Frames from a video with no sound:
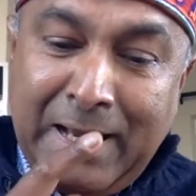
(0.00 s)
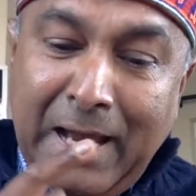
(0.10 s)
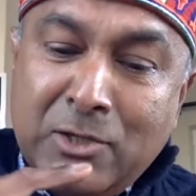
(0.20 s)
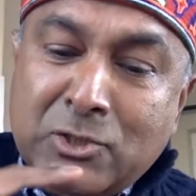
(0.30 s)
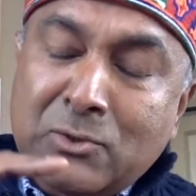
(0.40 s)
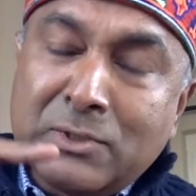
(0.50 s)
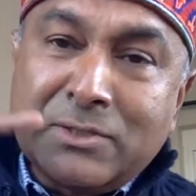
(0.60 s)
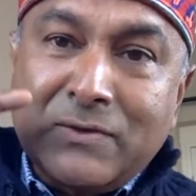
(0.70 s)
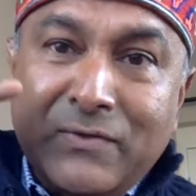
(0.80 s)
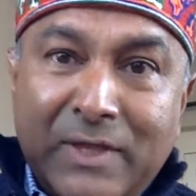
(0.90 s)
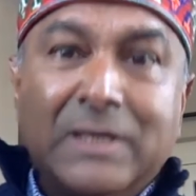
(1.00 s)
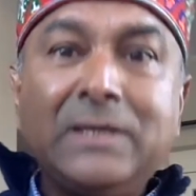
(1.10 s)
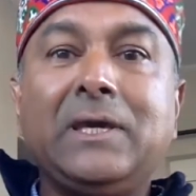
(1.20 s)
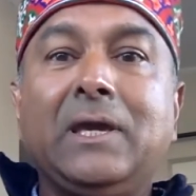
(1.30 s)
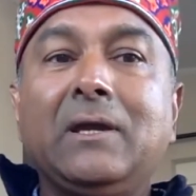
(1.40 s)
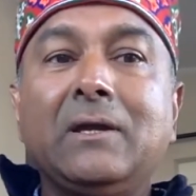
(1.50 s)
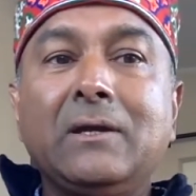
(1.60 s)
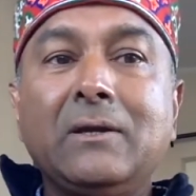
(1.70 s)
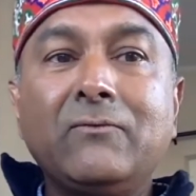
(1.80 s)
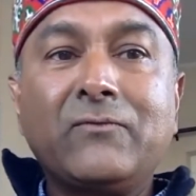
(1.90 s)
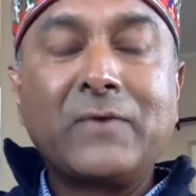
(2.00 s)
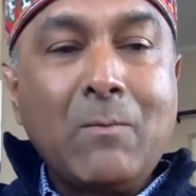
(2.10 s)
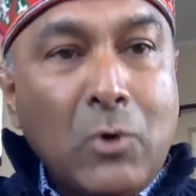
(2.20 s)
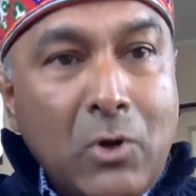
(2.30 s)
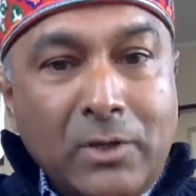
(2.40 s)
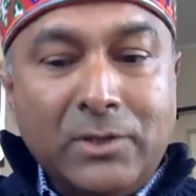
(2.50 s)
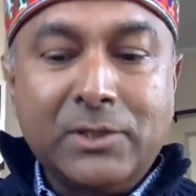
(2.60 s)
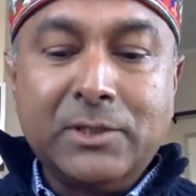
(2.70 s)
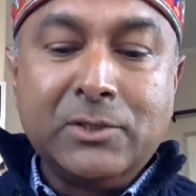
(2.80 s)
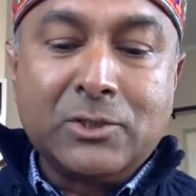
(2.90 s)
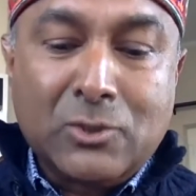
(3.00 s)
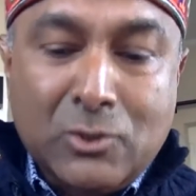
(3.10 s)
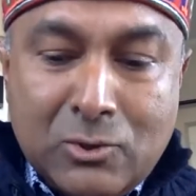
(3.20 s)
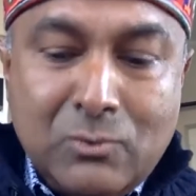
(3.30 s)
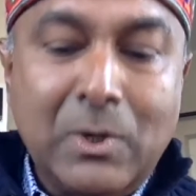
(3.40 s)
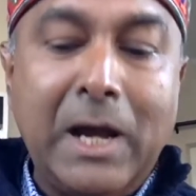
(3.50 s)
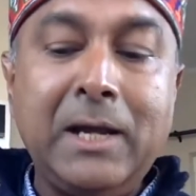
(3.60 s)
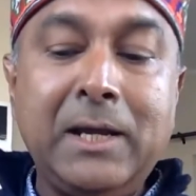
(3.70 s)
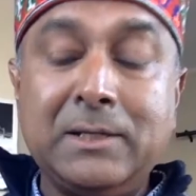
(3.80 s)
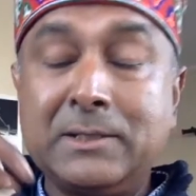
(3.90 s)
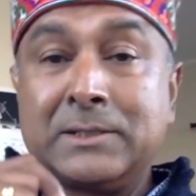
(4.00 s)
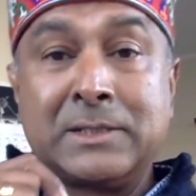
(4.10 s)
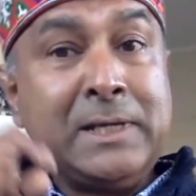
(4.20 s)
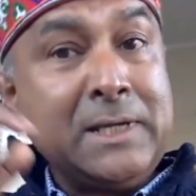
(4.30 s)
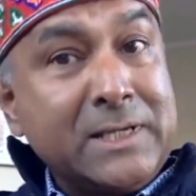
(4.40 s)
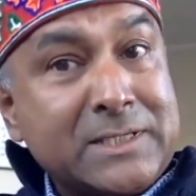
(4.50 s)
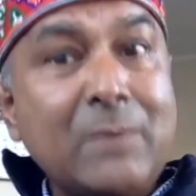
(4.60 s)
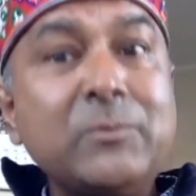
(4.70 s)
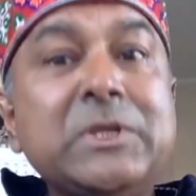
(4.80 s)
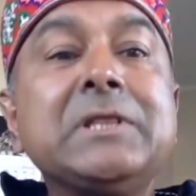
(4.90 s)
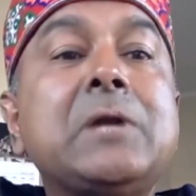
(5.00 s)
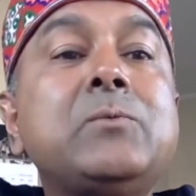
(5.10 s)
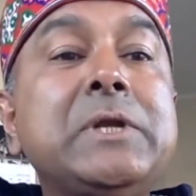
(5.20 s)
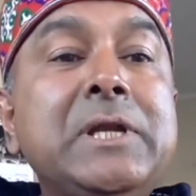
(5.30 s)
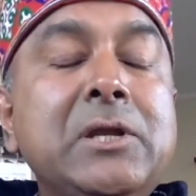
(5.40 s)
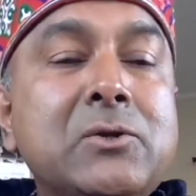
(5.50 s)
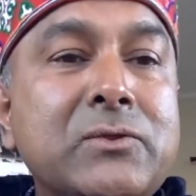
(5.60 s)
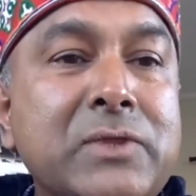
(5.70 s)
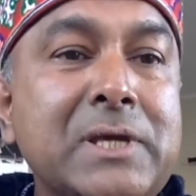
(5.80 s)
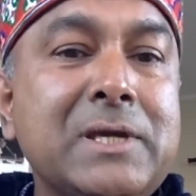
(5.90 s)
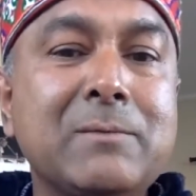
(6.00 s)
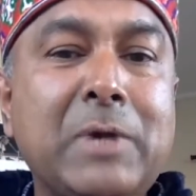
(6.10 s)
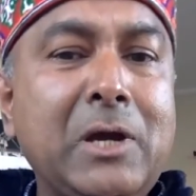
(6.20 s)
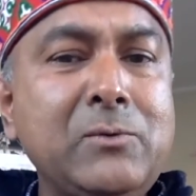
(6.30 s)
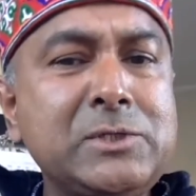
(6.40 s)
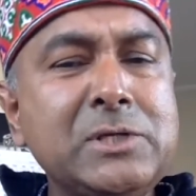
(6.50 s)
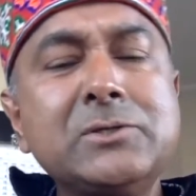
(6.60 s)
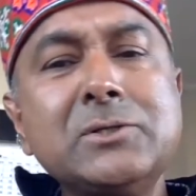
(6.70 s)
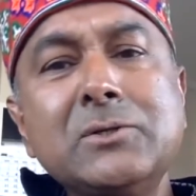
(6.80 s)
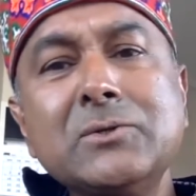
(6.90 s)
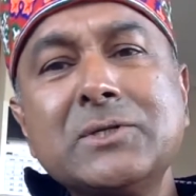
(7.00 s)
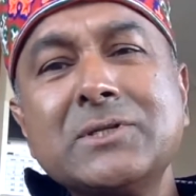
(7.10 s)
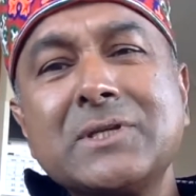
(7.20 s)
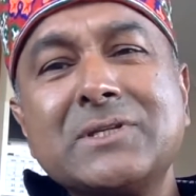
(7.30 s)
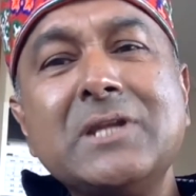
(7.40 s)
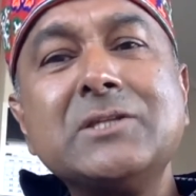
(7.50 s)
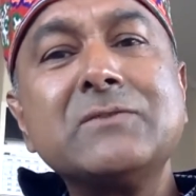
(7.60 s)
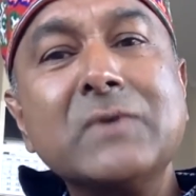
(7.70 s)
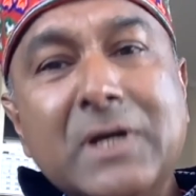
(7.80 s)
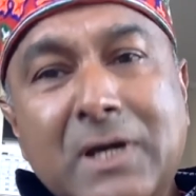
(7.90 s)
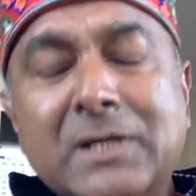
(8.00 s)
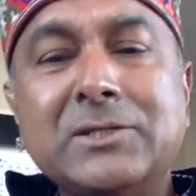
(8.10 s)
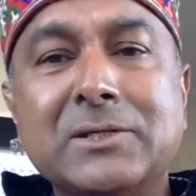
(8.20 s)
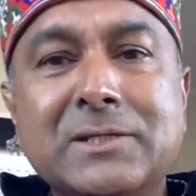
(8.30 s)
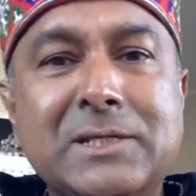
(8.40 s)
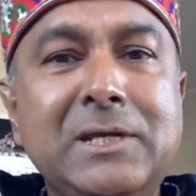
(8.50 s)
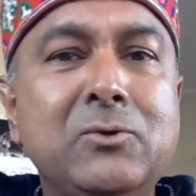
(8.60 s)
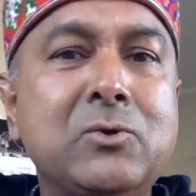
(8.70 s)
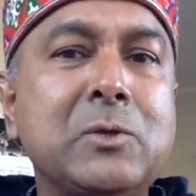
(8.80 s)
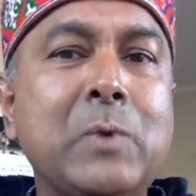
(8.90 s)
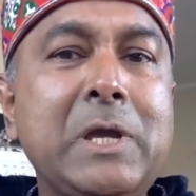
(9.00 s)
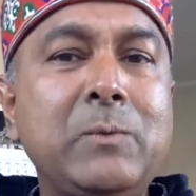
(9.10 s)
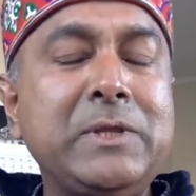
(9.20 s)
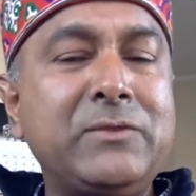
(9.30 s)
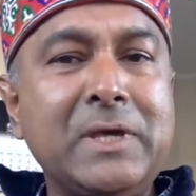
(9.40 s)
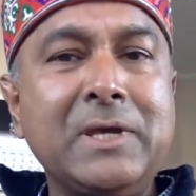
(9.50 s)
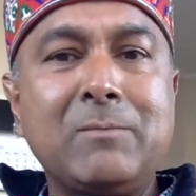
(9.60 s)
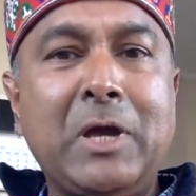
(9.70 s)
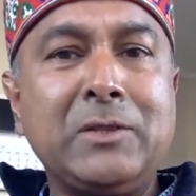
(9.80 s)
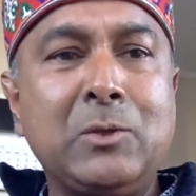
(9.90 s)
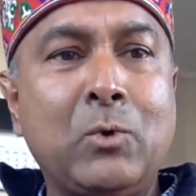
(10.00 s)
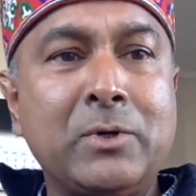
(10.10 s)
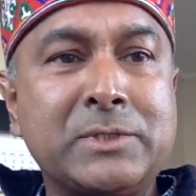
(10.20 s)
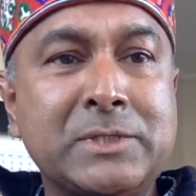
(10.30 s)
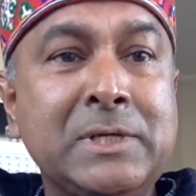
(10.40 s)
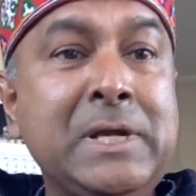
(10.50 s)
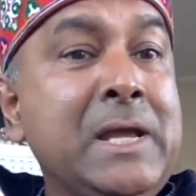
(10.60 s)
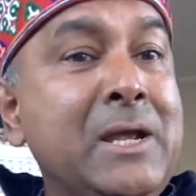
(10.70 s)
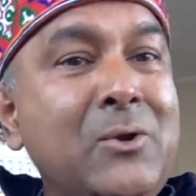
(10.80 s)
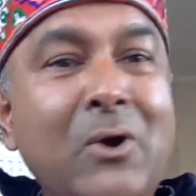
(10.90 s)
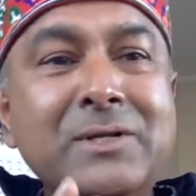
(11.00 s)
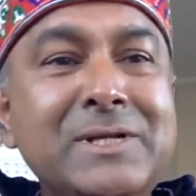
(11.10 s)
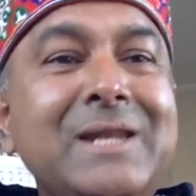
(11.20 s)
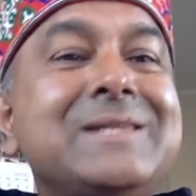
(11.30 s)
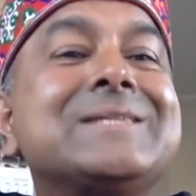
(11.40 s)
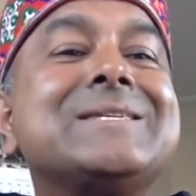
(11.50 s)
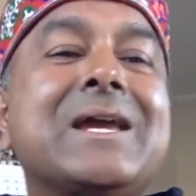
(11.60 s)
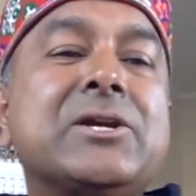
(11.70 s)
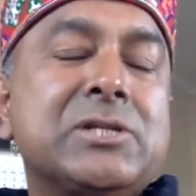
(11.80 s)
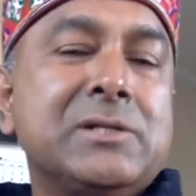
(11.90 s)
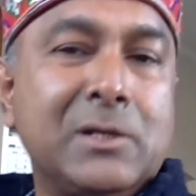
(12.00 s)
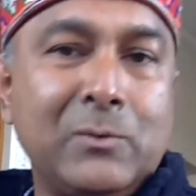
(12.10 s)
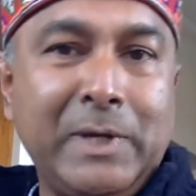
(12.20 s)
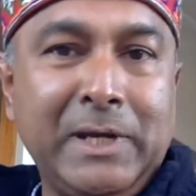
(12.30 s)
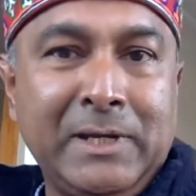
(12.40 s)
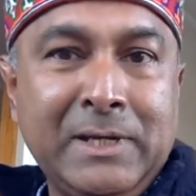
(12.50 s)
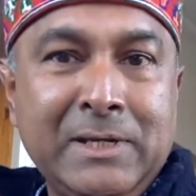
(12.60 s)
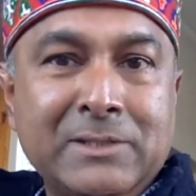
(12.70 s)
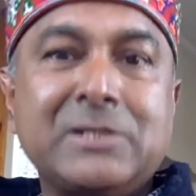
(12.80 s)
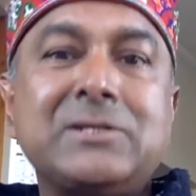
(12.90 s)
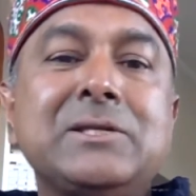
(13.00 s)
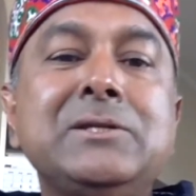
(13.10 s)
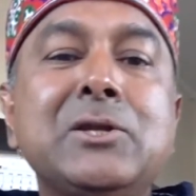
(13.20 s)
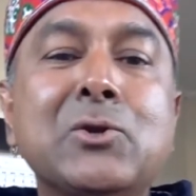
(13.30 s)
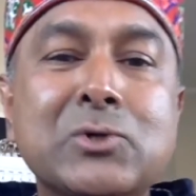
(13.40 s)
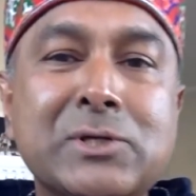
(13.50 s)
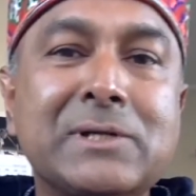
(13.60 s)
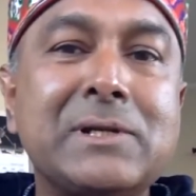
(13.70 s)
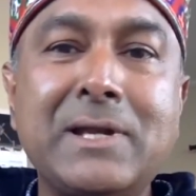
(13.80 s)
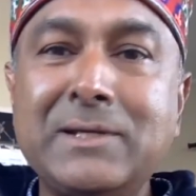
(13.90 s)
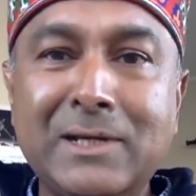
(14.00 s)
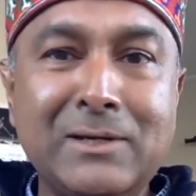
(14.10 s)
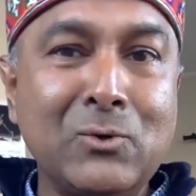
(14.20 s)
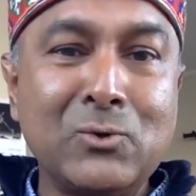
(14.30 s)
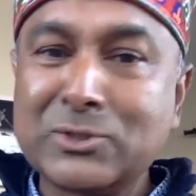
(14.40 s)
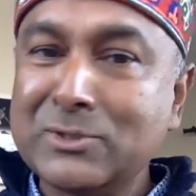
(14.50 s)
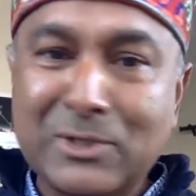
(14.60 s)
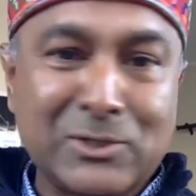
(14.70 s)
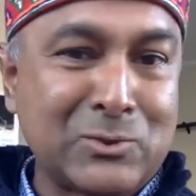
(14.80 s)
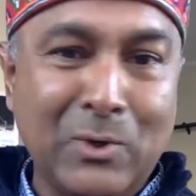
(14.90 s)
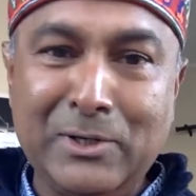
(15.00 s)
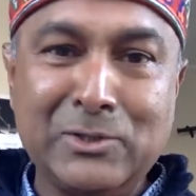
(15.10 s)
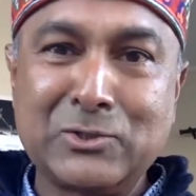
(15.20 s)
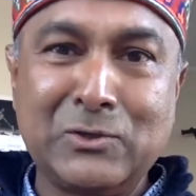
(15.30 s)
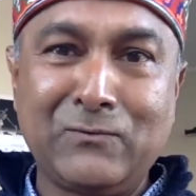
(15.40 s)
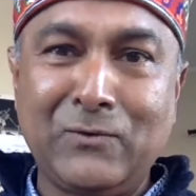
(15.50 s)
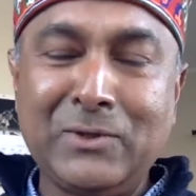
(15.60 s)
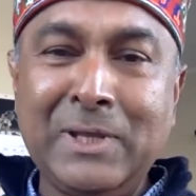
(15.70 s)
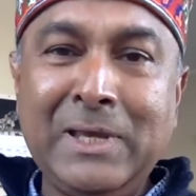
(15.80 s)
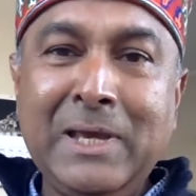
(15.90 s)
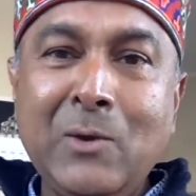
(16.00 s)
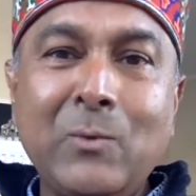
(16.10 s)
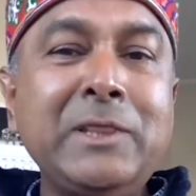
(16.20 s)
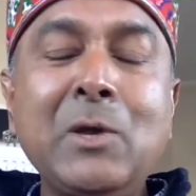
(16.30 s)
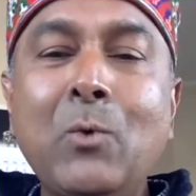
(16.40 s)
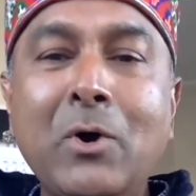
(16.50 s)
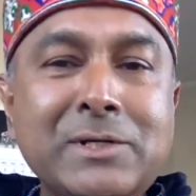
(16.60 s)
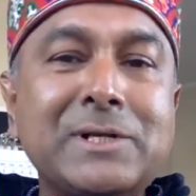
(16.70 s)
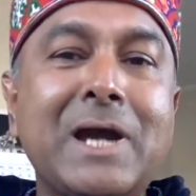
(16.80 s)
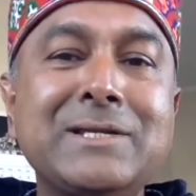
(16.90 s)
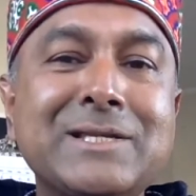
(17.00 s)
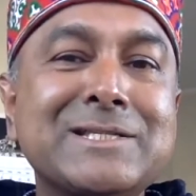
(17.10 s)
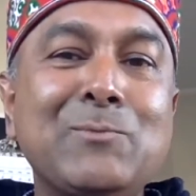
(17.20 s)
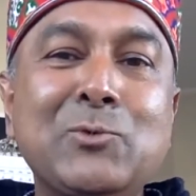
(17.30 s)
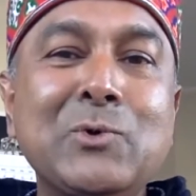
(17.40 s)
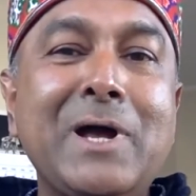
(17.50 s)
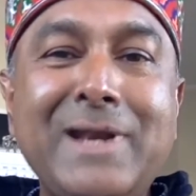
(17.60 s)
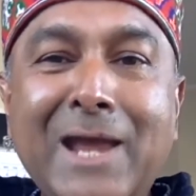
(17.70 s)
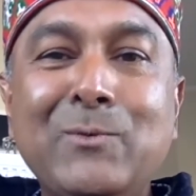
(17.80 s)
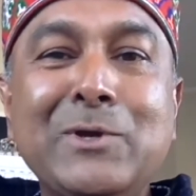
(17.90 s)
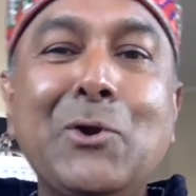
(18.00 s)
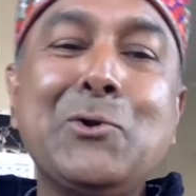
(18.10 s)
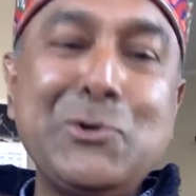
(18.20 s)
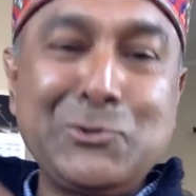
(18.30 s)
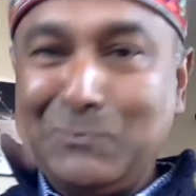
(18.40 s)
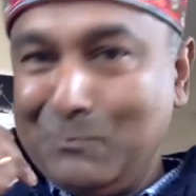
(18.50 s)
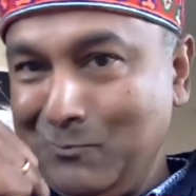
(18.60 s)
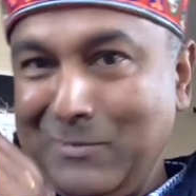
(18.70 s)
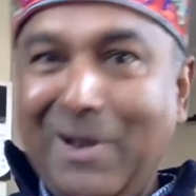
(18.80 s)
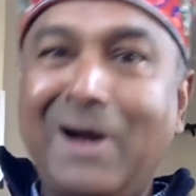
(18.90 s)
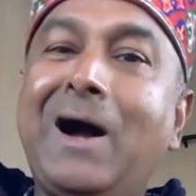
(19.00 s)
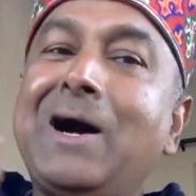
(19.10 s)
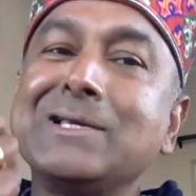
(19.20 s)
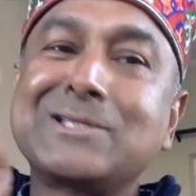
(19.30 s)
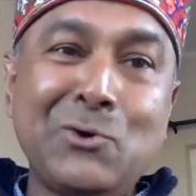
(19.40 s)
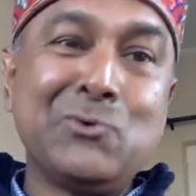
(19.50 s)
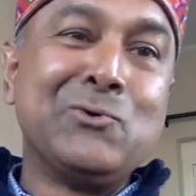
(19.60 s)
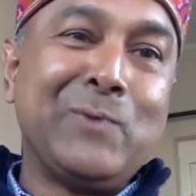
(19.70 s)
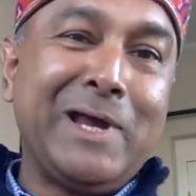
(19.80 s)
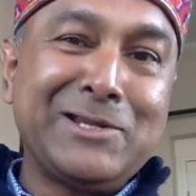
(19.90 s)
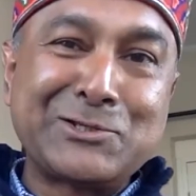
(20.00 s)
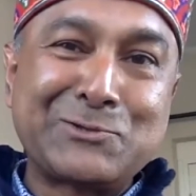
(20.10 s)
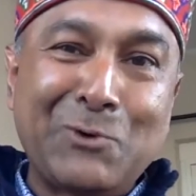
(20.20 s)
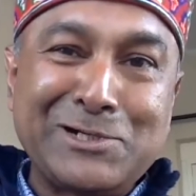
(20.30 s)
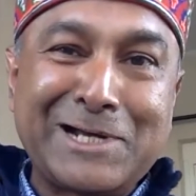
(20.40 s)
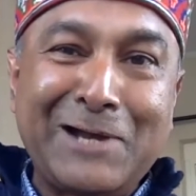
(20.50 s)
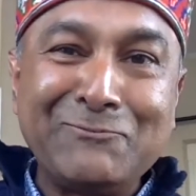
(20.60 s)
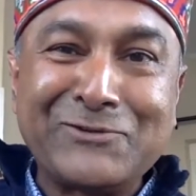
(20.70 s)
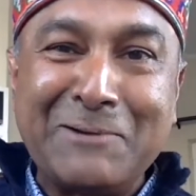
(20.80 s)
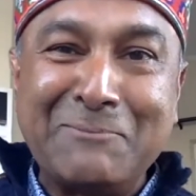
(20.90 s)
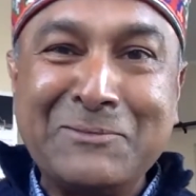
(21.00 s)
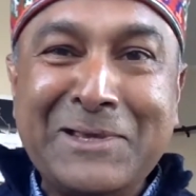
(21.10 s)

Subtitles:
And so this thinking from continents to islands is something that we need to think about, which introduces a sense of urgency into the way we think about the water, not in any sectional way, such as Indian Ocean, Atlantic Ocean, and so on and so forth. When the water rises up to our neck, we're not going to ask, oh, where does this water come from?